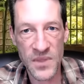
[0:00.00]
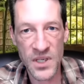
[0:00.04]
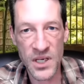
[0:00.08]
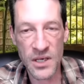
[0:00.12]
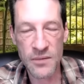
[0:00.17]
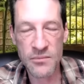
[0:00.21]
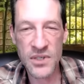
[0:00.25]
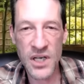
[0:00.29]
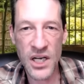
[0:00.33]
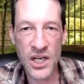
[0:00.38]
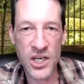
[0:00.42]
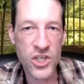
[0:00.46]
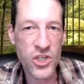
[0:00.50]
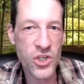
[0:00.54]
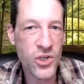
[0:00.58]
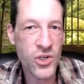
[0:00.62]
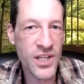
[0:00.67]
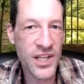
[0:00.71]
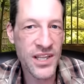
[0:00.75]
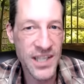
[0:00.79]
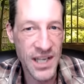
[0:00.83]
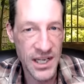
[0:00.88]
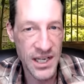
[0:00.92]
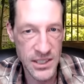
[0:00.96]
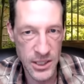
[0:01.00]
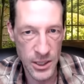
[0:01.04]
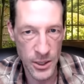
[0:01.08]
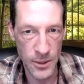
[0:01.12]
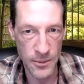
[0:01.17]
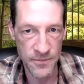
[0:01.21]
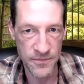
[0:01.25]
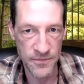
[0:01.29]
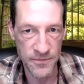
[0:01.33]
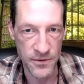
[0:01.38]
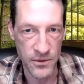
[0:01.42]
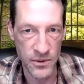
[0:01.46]
I'm not sure that that's
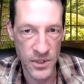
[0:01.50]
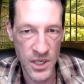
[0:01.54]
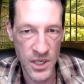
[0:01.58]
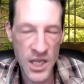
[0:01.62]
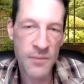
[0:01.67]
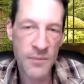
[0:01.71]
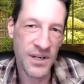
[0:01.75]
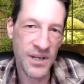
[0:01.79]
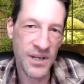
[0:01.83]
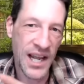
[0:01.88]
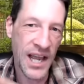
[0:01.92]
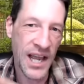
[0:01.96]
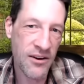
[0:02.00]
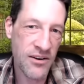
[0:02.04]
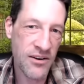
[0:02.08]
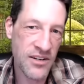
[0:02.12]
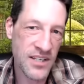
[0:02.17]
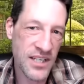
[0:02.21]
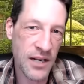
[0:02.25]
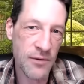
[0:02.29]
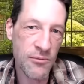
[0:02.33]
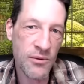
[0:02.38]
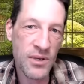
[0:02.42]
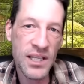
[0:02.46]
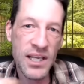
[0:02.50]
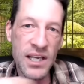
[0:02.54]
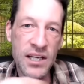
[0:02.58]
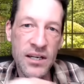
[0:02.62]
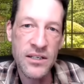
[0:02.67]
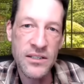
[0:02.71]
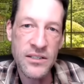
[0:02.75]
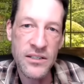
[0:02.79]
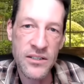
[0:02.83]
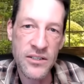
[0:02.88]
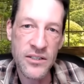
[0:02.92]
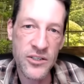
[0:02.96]
helpful. But how does that relate
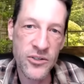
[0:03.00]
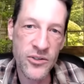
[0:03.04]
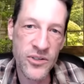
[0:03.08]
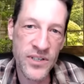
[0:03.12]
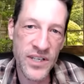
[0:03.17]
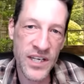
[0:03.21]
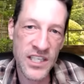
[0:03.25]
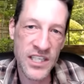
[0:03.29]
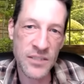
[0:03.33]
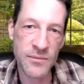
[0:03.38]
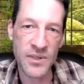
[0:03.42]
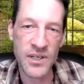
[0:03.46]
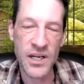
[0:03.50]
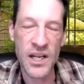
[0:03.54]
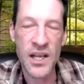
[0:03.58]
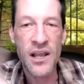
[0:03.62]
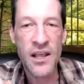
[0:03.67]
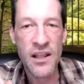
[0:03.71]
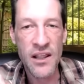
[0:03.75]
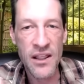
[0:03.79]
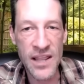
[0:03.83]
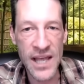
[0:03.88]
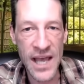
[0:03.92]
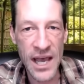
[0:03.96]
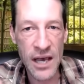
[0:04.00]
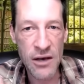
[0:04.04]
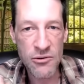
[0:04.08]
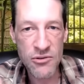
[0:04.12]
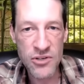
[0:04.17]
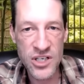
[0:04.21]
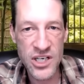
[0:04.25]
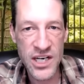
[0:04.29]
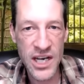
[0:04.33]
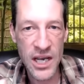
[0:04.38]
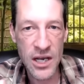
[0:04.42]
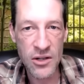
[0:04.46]
onto the New Testament? Thou
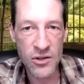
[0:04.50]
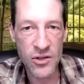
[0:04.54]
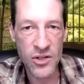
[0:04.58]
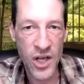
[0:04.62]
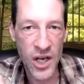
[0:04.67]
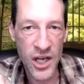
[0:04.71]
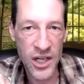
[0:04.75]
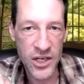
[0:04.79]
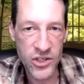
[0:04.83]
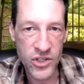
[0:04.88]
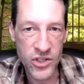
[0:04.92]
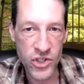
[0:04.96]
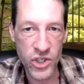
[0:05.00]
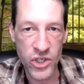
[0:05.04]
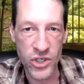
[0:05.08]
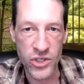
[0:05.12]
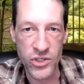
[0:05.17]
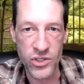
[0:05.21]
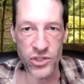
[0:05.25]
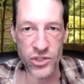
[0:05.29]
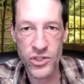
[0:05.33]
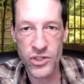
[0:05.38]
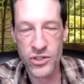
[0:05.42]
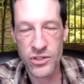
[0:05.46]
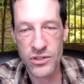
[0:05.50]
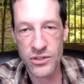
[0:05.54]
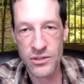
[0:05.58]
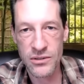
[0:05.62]
shall not judge.